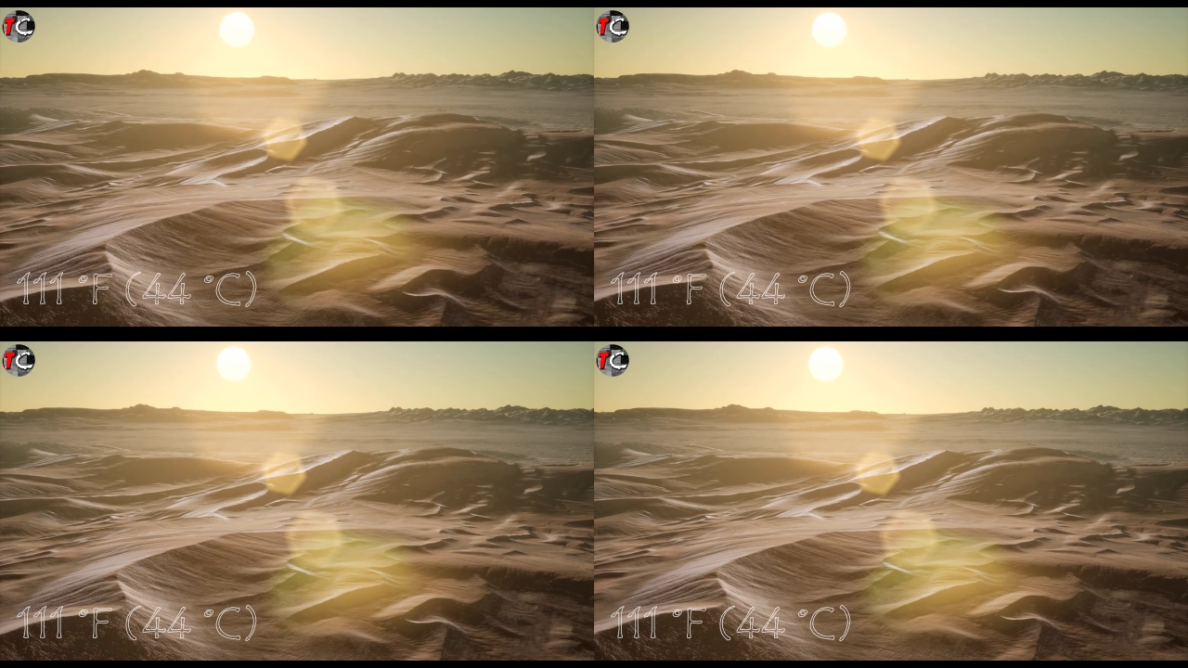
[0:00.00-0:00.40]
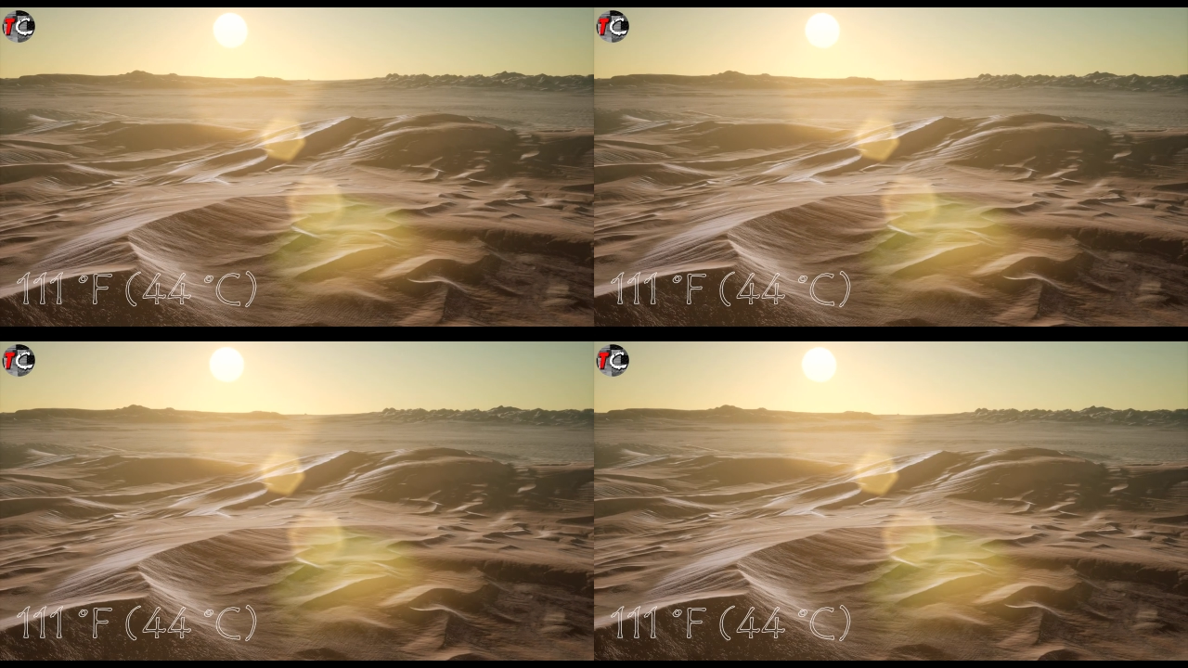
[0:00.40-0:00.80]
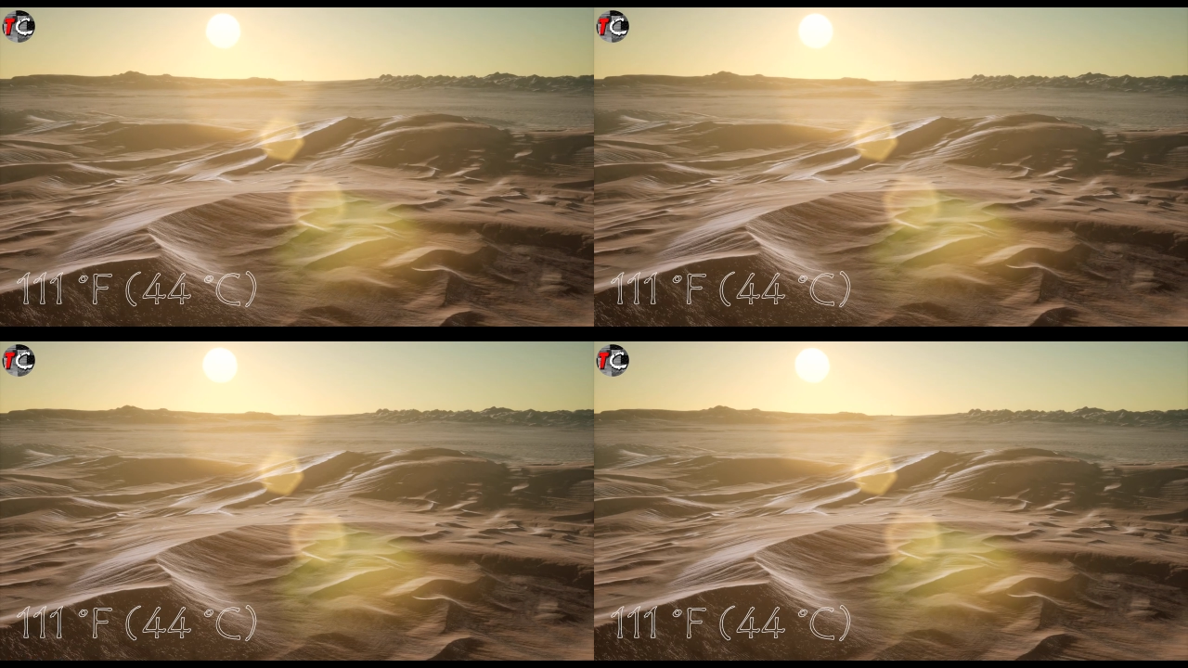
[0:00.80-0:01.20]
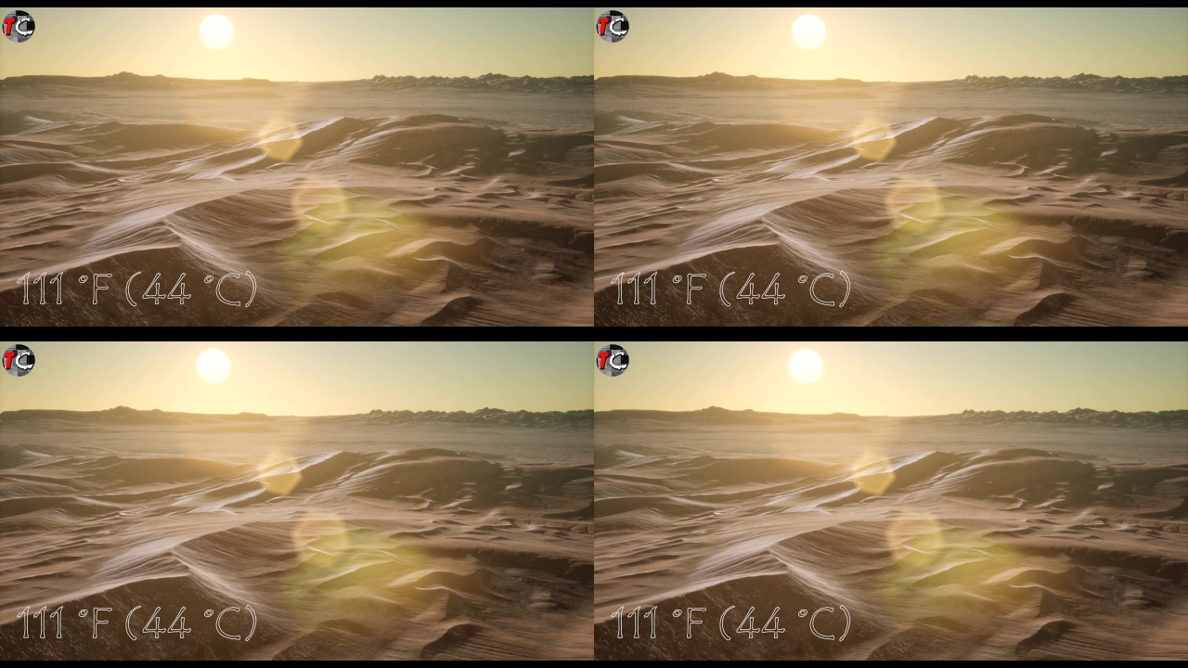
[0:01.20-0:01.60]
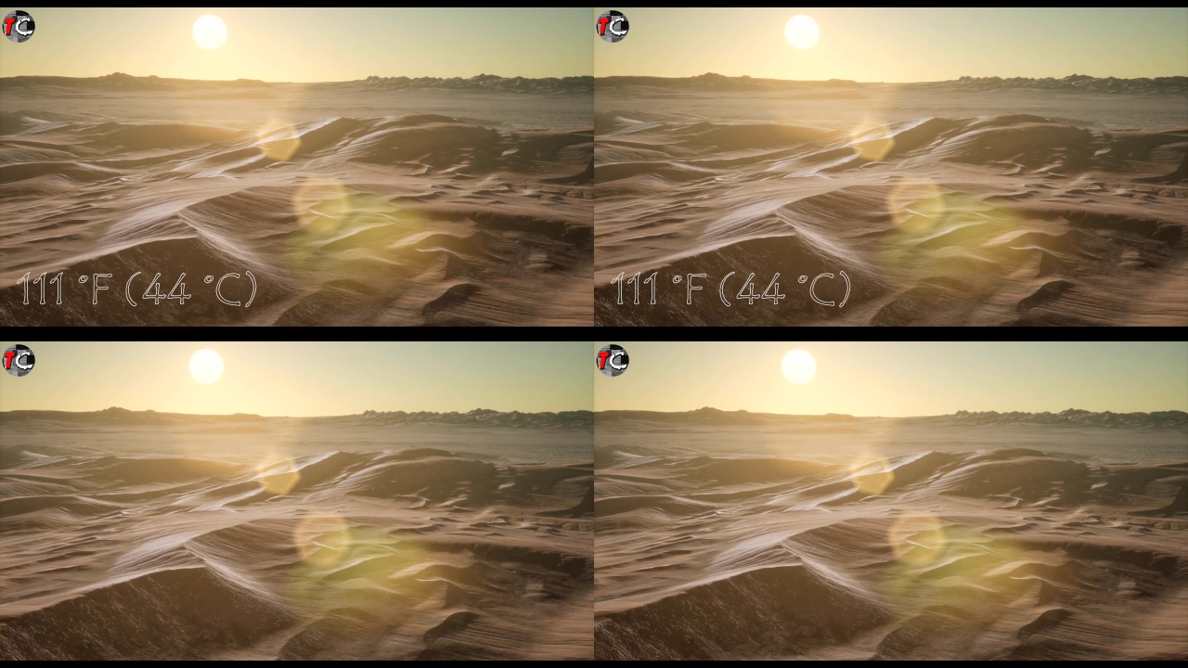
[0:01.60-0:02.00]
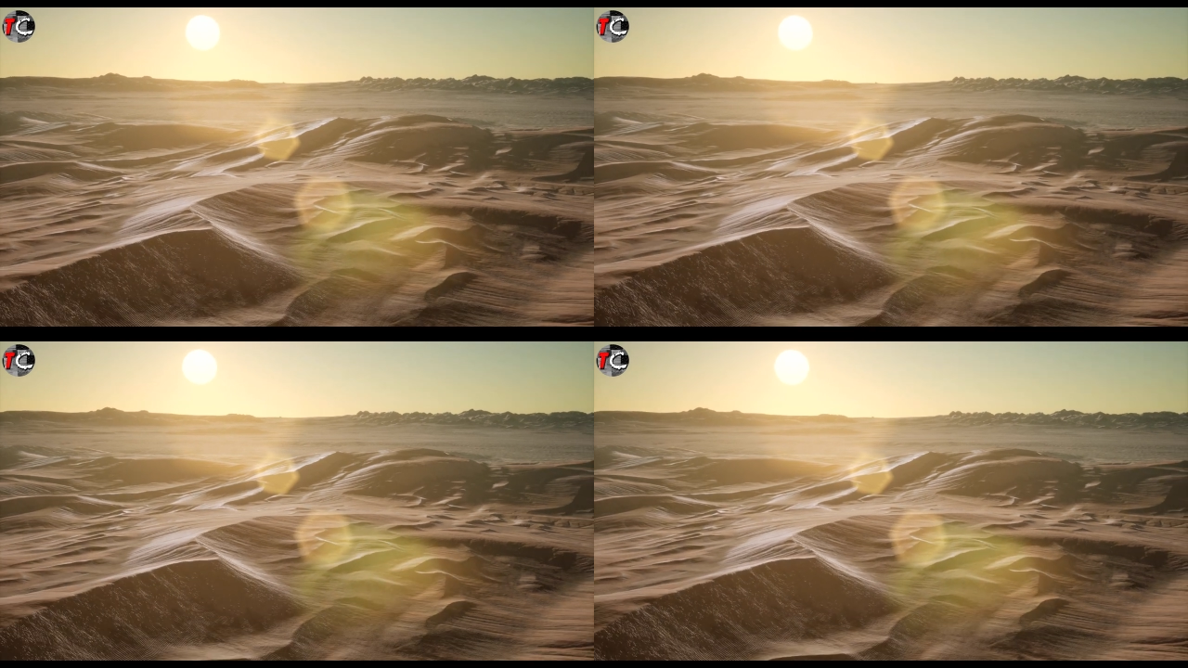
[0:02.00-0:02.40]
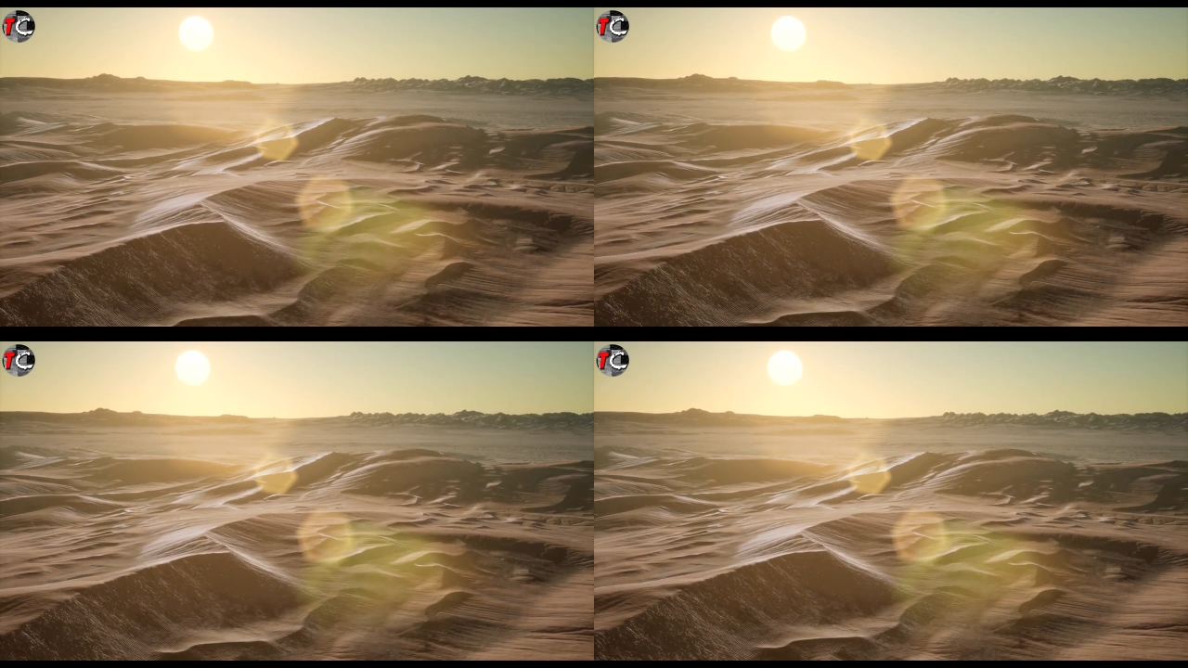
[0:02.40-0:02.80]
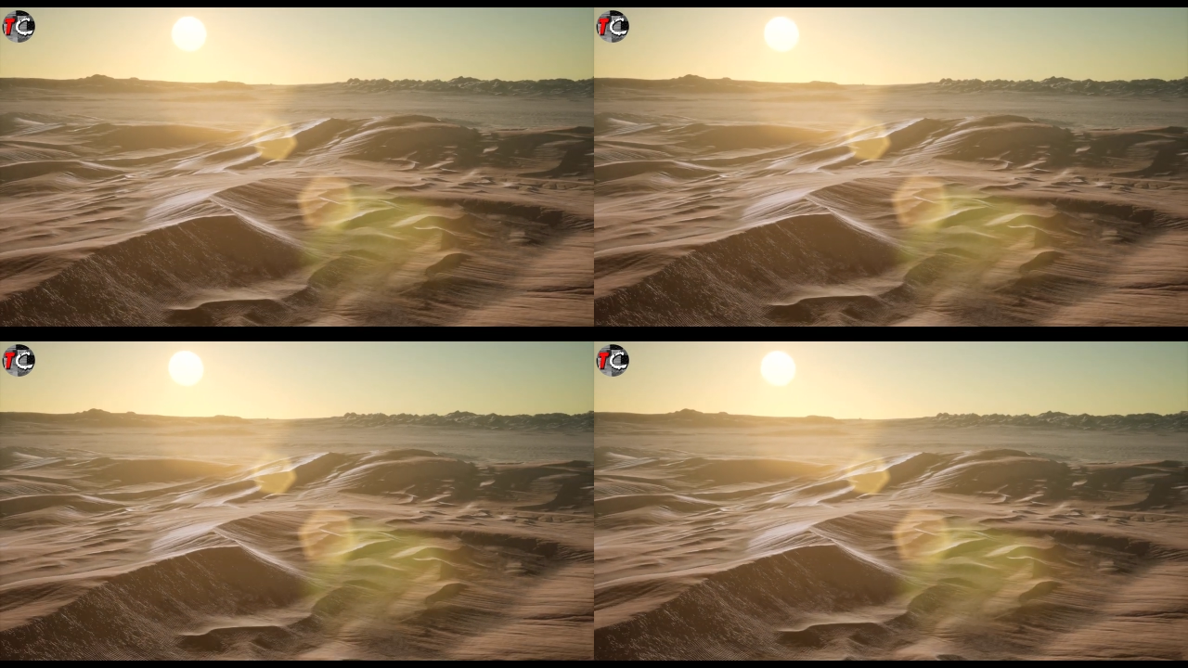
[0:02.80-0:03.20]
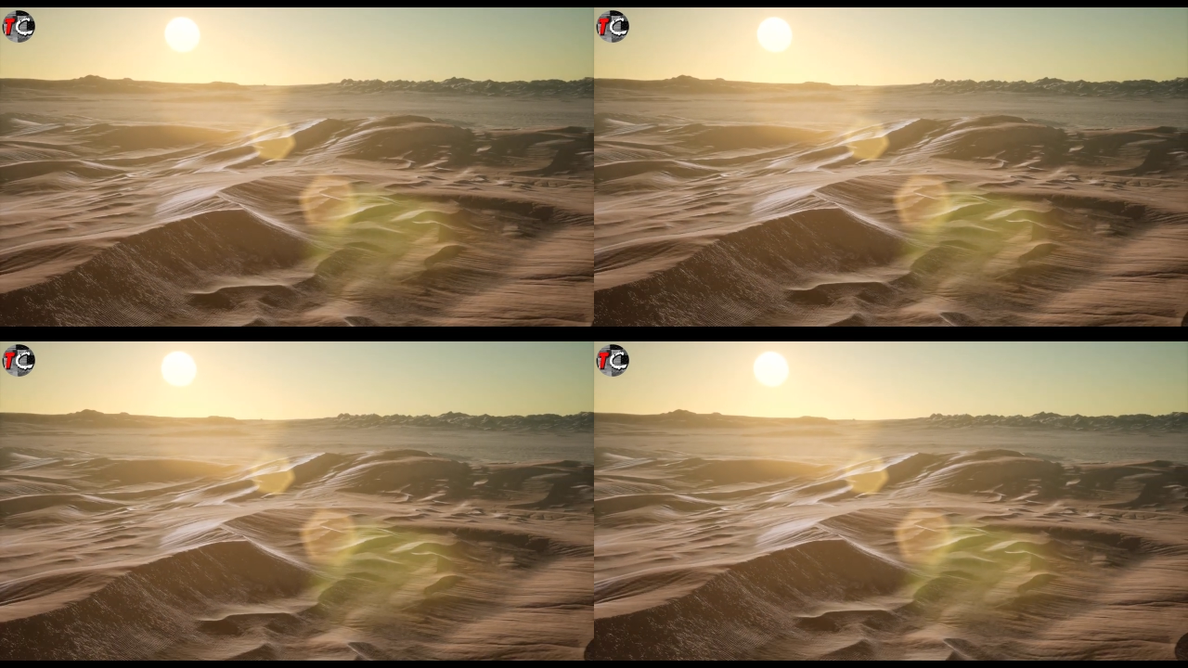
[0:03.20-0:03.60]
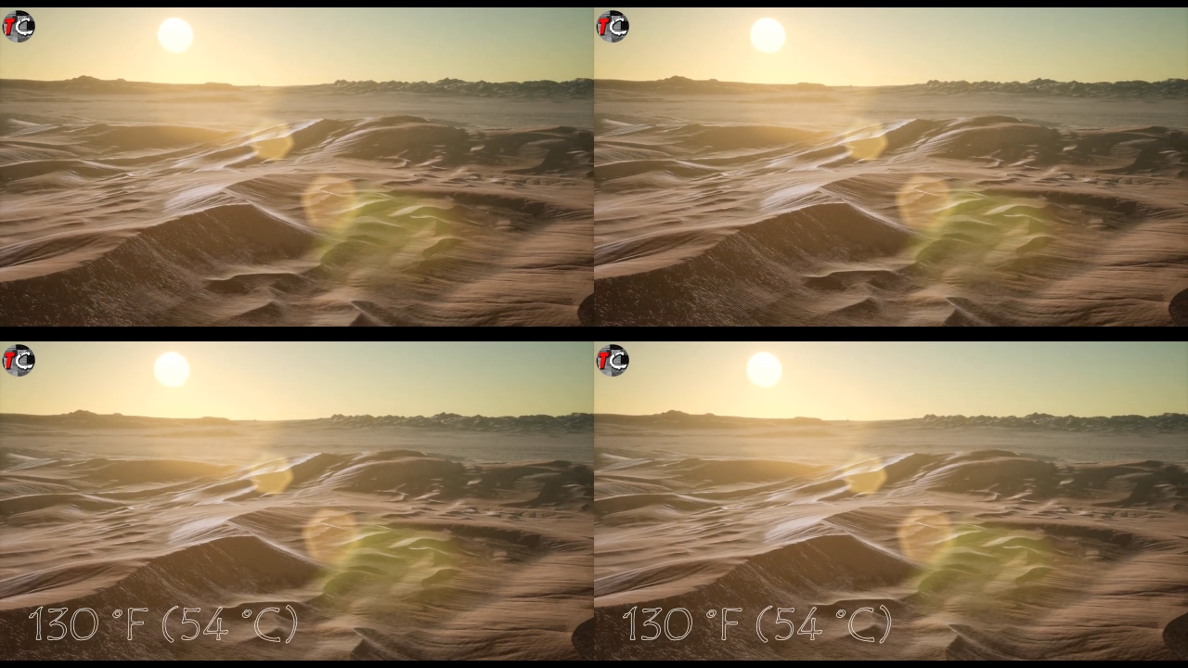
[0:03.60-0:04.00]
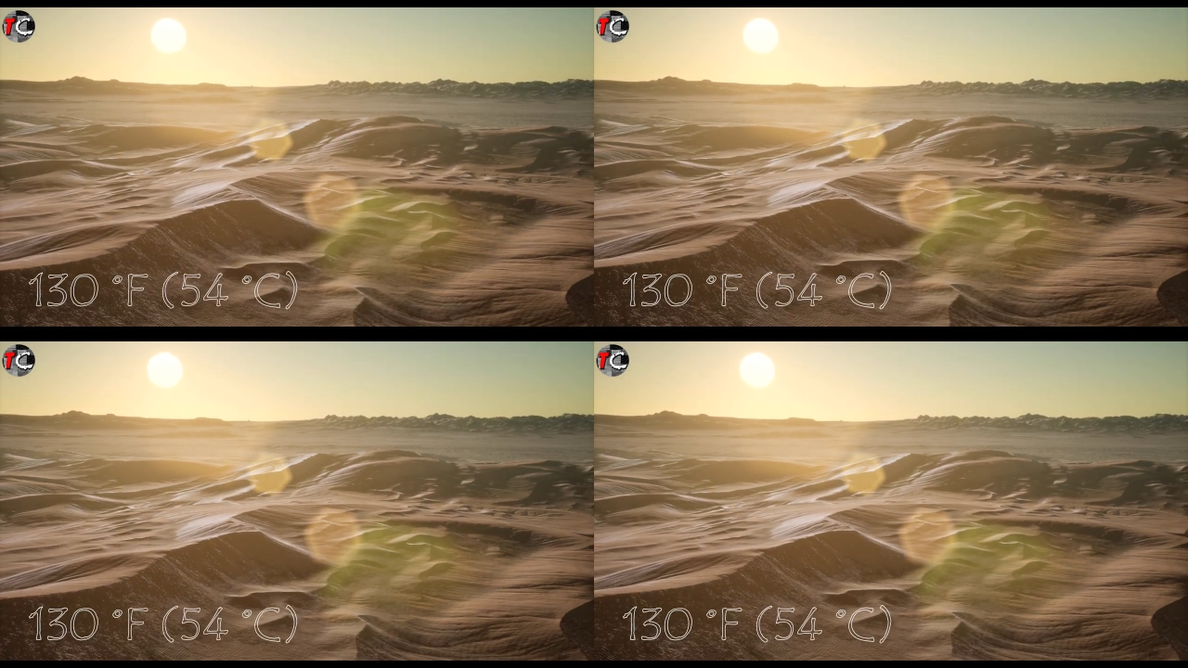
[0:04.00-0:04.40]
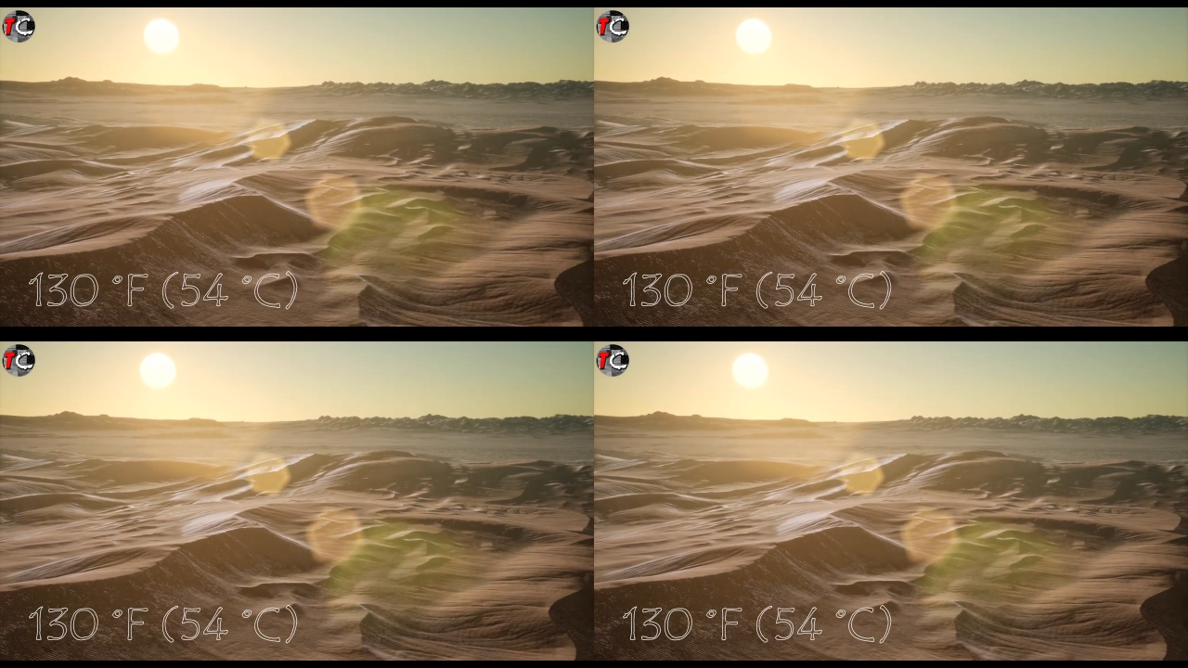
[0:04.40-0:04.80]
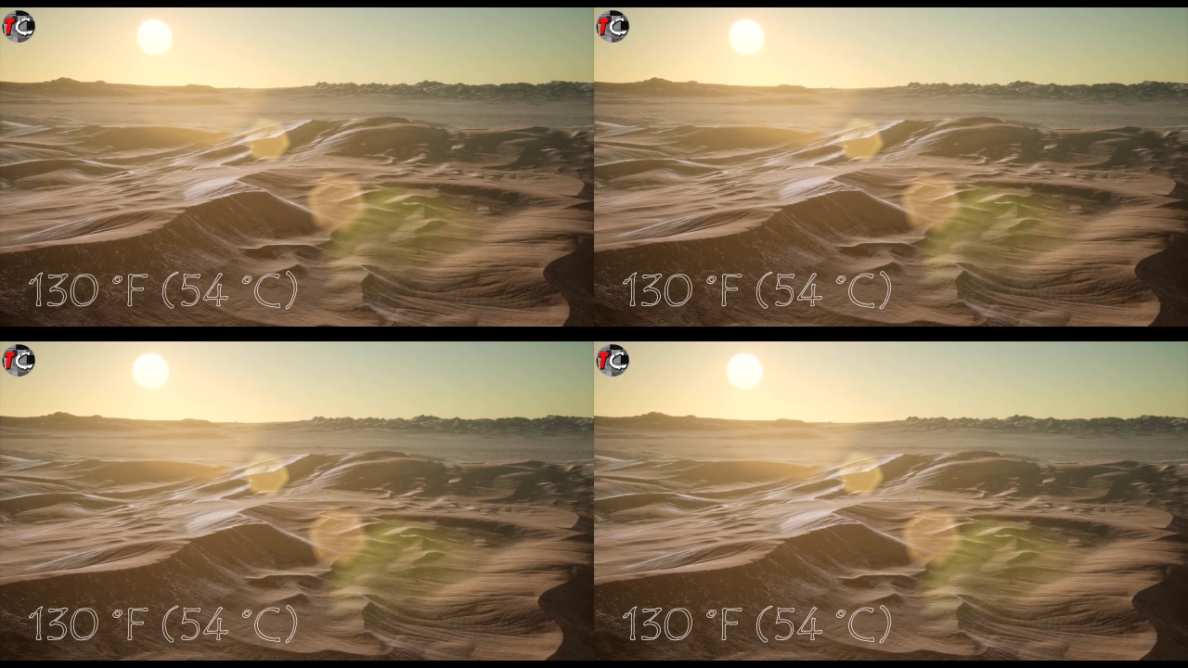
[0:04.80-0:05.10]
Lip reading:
[unreadable: no face in view]